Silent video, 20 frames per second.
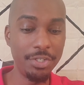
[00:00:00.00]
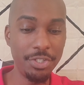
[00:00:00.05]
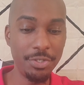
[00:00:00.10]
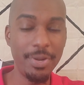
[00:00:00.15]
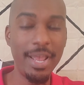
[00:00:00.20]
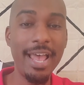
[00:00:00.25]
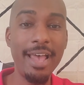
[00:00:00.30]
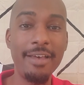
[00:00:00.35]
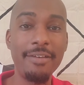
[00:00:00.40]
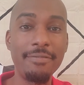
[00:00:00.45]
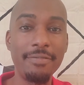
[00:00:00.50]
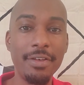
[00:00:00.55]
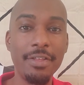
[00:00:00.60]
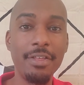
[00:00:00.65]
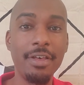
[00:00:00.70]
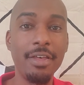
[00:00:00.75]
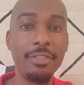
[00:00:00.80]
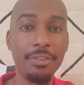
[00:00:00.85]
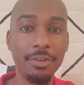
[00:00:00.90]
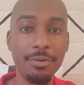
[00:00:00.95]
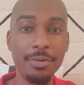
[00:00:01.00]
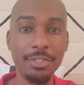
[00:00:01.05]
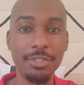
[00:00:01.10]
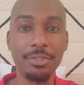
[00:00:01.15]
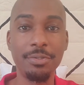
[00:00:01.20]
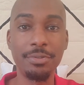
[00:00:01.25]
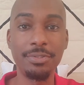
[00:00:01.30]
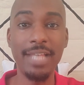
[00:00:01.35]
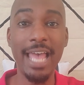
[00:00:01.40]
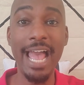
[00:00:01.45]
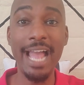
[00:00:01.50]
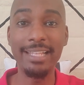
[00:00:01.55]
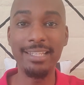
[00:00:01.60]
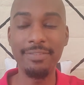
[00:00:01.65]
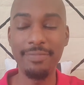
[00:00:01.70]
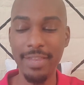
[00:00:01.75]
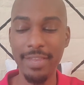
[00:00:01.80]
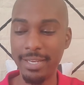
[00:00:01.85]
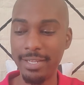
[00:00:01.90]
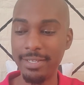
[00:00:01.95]
have the crystals
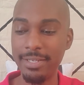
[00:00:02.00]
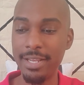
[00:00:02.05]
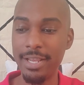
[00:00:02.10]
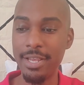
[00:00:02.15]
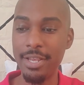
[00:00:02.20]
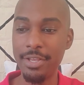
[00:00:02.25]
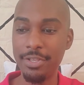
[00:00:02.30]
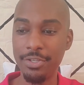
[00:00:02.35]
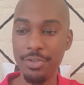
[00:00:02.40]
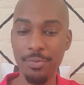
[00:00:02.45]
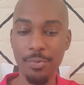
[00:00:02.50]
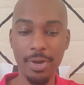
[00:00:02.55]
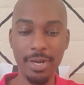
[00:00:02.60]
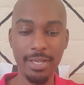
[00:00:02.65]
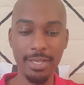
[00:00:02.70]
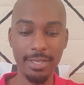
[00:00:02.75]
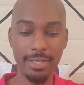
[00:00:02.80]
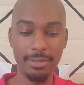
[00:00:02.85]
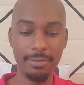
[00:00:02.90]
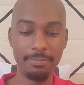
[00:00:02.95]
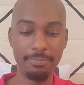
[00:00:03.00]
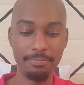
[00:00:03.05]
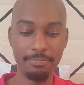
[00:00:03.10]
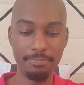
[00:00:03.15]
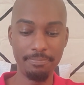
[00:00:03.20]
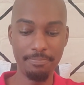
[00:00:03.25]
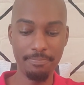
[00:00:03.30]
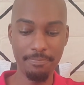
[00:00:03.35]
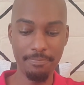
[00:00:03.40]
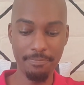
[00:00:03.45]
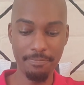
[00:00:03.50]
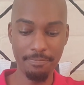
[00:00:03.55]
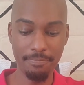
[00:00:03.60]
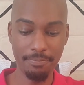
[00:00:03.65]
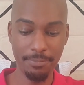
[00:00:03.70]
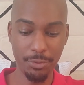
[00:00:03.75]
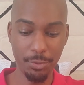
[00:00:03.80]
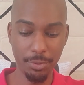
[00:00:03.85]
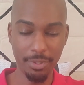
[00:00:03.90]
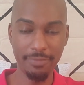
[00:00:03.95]
activated, you want to
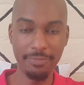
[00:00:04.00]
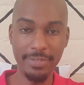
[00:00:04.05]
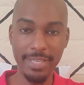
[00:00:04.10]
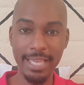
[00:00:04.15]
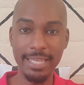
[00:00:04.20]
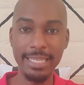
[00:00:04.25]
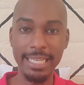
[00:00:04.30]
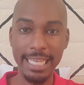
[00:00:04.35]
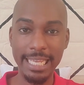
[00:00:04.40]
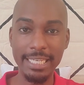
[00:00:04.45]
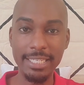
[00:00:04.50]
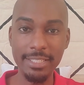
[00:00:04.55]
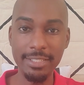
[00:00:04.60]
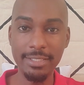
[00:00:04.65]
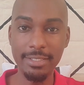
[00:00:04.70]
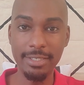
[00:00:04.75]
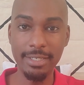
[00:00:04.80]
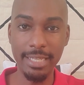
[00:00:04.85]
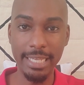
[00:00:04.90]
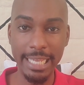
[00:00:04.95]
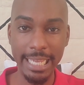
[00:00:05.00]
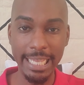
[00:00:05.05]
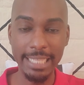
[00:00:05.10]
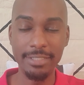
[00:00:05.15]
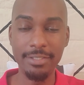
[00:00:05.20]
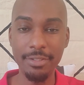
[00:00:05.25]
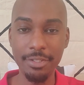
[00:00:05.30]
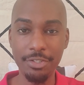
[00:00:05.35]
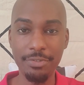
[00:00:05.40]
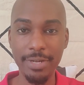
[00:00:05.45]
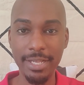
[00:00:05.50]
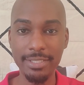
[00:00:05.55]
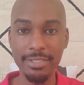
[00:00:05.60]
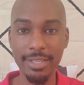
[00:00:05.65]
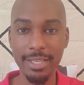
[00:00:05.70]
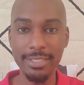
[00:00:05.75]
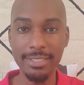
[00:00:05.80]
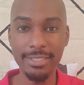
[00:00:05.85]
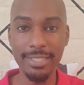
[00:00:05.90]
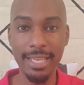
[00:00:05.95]
sort of get into the
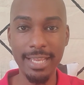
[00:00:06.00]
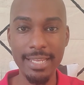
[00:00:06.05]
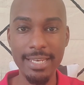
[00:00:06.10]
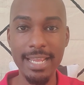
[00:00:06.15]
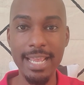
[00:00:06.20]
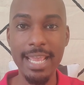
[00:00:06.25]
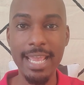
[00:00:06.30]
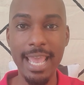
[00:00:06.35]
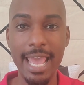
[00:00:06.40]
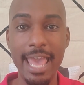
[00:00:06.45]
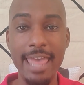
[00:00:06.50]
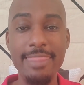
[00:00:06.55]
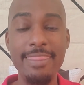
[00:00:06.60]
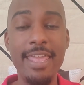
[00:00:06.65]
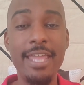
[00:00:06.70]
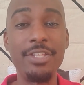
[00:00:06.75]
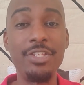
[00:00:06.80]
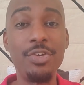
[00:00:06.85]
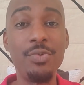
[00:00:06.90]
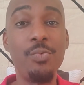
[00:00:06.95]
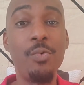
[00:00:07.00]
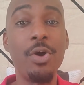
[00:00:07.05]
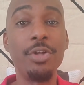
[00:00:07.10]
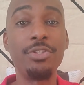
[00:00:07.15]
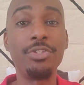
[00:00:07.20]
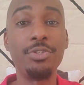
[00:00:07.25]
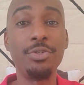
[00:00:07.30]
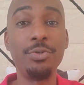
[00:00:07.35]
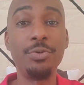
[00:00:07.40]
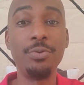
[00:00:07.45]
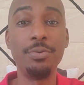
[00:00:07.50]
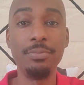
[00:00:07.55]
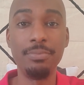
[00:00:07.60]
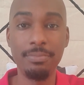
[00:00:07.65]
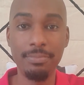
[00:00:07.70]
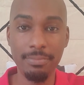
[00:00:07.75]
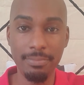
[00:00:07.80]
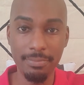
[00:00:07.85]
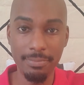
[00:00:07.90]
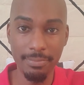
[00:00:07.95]
trance-like state, and then you want to
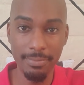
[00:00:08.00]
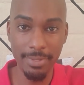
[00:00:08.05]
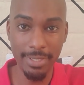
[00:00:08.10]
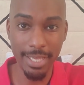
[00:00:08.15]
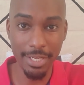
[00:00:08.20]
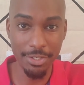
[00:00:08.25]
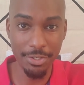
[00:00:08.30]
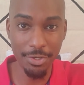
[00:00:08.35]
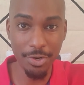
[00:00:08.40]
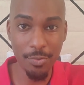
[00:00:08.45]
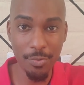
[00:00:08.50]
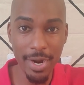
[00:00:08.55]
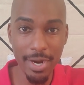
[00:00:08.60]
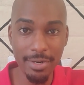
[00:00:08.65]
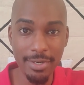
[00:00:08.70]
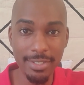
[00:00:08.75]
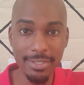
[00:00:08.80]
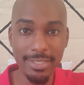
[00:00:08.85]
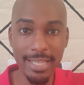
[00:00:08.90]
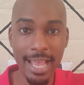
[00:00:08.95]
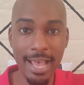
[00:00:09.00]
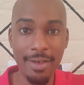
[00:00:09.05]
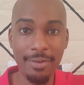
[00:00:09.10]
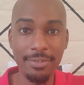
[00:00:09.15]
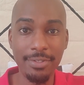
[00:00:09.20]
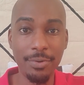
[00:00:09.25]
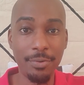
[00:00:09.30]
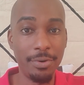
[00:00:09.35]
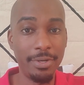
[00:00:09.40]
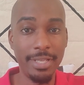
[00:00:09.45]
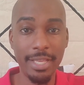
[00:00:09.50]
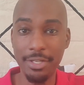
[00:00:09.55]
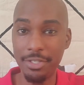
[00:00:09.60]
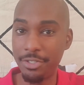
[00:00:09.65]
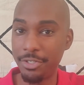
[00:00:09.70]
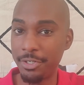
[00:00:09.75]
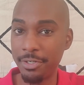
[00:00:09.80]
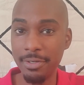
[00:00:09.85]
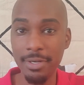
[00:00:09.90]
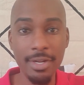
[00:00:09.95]
get your awareness out, or
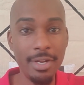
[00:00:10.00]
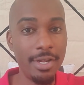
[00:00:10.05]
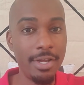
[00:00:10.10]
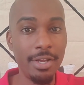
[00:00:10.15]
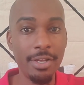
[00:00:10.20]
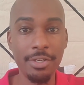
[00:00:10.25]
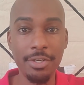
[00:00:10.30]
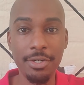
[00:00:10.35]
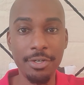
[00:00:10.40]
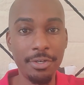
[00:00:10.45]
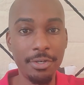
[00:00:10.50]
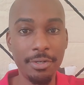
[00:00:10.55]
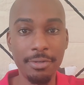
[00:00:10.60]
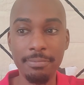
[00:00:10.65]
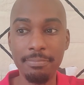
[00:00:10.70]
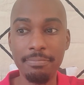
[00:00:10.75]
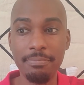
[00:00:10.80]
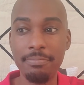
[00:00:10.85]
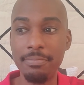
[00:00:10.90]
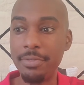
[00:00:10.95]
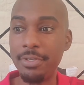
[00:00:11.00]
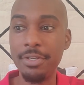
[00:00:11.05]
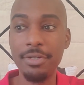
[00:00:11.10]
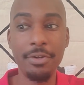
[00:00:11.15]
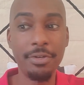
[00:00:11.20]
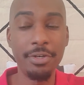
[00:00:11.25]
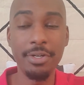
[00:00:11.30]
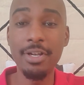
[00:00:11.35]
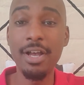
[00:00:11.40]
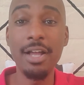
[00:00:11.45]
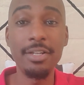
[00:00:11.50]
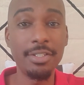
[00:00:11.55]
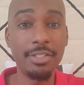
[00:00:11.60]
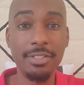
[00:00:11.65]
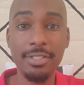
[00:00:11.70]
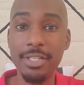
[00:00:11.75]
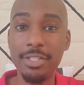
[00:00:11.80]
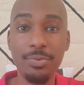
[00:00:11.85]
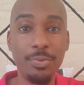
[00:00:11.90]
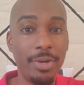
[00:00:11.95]
get your your
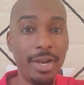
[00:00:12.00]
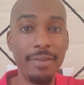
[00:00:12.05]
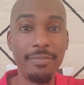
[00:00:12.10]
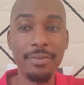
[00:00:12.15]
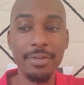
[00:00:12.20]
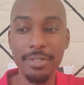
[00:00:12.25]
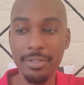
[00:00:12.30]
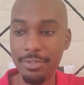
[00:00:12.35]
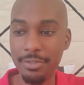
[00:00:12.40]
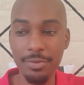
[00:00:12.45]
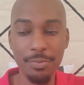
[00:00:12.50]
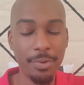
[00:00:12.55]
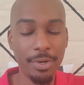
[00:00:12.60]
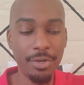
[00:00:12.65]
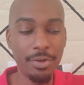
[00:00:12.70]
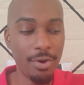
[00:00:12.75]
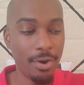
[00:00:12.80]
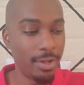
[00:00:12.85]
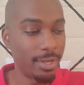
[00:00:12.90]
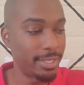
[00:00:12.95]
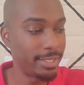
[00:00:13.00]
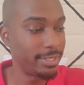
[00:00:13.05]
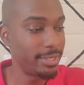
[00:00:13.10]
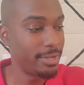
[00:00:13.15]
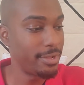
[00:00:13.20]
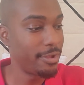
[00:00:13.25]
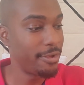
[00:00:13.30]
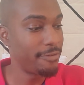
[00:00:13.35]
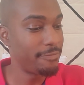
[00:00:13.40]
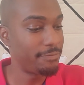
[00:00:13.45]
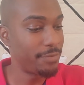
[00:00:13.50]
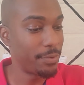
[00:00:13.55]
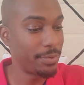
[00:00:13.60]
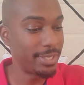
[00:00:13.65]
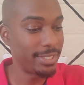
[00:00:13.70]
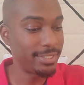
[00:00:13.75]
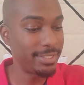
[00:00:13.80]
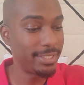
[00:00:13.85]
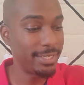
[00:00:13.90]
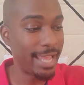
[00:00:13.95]
consciousness, whatever you want to call it,
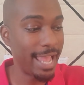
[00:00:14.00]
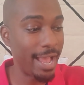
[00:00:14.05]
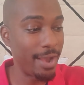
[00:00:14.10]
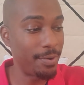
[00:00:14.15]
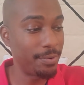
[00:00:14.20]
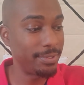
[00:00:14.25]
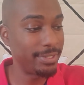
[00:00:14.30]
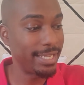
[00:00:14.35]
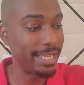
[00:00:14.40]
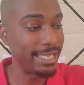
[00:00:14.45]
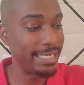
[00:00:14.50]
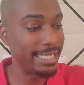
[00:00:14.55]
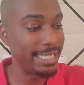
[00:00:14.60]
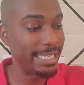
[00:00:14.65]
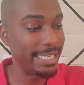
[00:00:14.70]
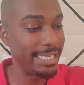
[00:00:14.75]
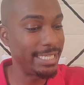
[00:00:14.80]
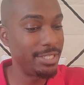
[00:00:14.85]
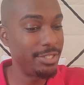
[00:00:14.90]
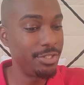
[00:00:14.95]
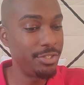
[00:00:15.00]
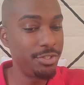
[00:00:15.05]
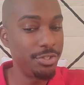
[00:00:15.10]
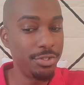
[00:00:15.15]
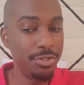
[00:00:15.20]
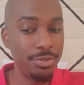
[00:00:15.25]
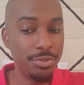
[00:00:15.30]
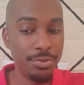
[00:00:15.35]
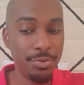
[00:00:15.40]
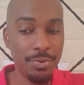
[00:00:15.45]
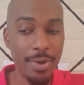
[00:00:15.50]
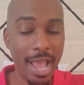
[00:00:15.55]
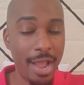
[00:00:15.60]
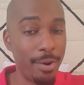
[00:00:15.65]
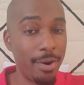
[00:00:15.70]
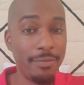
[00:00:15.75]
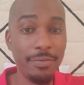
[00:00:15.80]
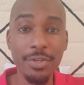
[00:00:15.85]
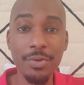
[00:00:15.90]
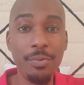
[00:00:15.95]
focus it out and into
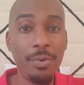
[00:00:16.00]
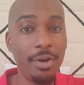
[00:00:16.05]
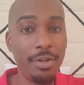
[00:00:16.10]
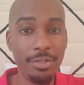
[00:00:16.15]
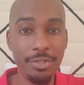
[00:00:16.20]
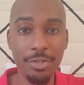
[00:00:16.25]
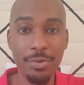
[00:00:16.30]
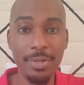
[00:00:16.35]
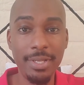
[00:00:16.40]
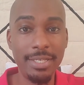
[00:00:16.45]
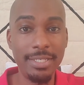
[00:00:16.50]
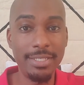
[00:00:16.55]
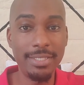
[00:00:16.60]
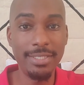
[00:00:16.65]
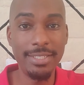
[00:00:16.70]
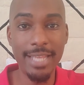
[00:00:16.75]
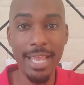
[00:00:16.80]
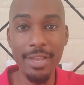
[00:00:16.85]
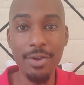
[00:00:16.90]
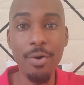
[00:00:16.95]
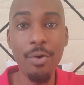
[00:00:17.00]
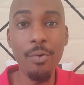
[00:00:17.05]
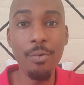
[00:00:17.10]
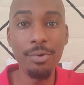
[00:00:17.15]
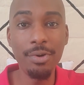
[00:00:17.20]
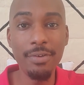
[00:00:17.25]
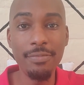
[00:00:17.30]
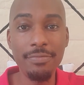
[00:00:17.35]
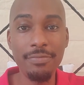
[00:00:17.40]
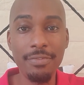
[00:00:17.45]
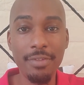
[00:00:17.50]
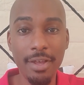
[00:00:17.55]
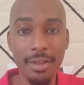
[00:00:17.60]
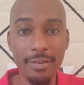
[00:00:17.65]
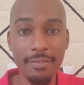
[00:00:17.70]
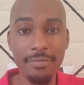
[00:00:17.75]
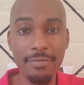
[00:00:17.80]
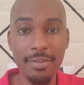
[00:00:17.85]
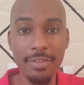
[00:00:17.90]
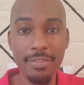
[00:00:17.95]
however you want to do it. Take hold
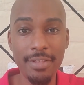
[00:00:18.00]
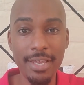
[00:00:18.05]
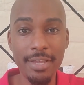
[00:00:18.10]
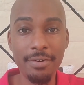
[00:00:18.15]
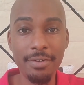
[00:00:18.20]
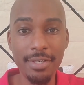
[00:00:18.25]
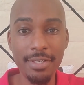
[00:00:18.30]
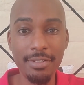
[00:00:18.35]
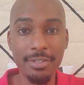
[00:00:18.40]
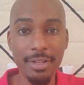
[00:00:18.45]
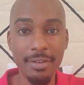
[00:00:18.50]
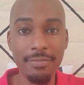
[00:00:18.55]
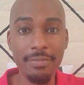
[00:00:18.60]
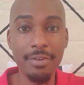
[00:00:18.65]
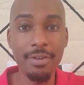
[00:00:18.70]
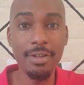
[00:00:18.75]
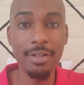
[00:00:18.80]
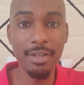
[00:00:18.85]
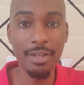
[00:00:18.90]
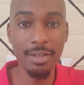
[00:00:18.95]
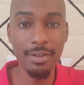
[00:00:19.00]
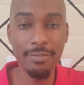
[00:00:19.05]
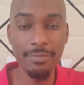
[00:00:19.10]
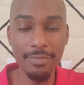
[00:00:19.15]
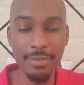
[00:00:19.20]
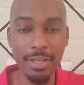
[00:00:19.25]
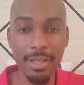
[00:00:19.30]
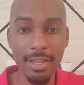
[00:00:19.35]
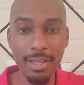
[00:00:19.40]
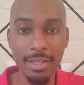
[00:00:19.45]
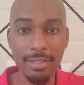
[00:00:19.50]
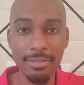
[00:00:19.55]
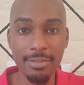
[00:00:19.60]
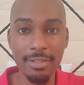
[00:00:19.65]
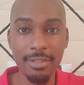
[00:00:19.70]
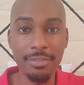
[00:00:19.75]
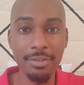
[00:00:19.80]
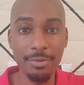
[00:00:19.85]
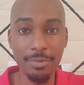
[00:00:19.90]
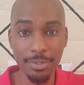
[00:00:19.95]
of the energies of
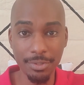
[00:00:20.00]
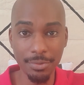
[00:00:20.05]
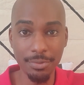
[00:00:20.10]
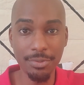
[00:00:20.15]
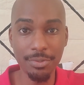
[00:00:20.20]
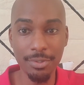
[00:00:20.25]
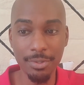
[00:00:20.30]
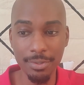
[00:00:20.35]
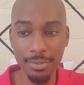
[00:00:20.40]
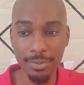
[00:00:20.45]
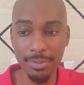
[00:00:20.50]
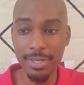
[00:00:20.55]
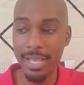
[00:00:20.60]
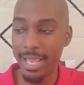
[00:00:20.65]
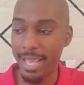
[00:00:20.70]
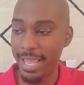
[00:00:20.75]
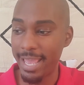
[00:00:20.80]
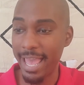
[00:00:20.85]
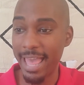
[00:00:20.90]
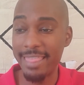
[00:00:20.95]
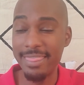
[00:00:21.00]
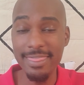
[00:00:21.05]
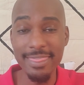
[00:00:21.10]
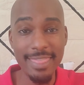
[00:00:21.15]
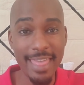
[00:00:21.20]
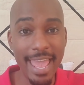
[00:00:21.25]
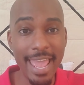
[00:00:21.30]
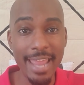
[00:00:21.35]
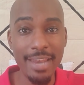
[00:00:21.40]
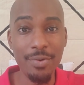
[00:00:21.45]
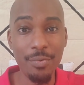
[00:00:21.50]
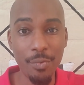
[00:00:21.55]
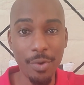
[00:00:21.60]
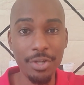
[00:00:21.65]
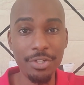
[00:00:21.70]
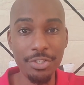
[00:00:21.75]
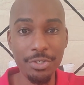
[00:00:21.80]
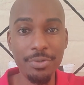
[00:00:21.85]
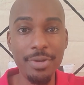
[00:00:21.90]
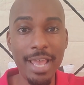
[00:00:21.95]
the crystal circle, and then
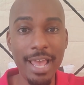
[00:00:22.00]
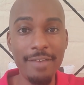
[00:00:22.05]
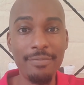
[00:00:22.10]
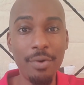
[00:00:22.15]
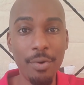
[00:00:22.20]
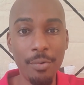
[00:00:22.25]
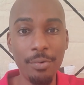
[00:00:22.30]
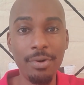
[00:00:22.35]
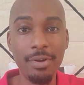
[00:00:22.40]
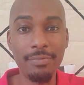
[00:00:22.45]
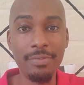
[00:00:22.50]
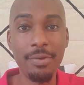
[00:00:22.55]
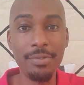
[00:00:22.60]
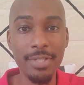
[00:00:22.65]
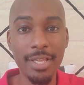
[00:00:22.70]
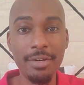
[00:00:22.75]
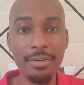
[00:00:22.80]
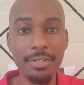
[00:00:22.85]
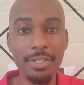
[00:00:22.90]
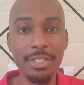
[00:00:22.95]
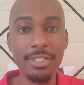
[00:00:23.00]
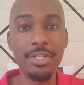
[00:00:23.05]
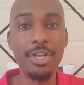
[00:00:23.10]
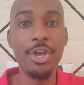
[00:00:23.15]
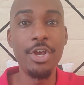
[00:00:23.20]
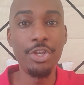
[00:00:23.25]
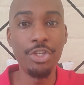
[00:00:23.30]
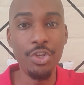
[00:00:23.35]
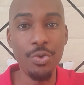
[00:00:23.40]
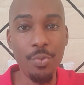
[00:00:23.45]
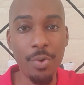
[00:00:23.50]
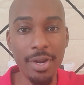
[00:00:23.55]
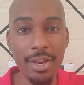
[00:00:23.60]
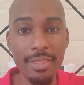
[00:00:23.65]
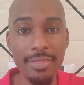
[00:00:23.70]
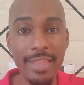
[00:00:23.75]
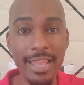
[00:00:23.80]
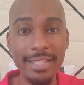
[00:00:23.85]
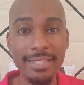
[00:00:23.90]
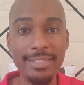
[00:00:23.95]
once you have hold of those energies, you want
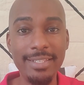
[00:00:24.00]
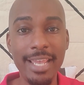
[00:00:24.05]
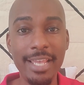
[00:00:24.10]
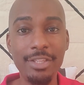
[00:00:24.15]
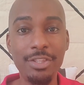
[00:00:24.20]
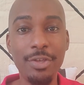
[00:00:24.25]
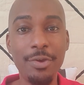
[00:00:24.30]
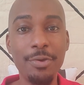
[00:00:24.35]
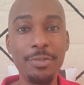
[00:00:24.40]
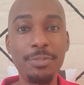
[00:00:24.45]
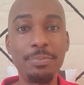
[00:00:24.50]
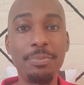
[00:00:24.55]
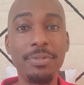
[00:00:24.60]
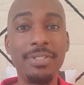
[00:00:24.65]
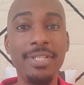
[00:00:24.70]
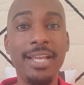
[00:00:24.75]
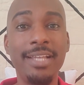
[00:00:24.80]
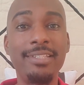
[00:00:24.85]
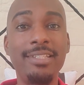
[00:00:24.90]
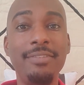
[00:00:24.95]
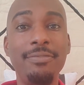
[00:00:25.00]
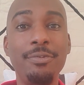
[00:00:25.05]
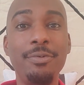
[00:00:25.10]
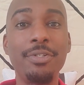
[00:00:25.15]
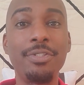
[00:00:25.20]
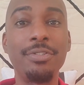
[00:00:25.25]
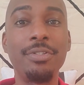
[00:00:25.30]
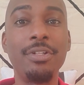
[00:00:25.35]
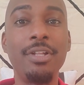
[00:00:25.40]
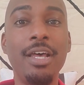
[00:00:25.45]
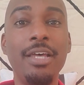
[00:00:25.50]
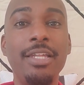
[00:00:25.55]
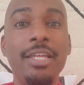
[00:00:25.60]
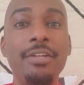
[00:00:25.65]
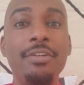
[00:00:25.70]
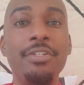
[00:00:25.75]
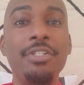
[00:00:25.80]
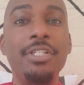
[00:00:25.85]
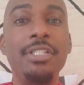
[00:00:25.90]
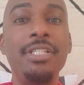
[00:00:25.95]
to then take those protective crystalline
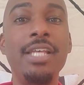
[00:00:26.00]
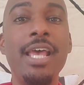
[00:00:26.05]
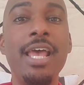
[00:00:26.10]
energies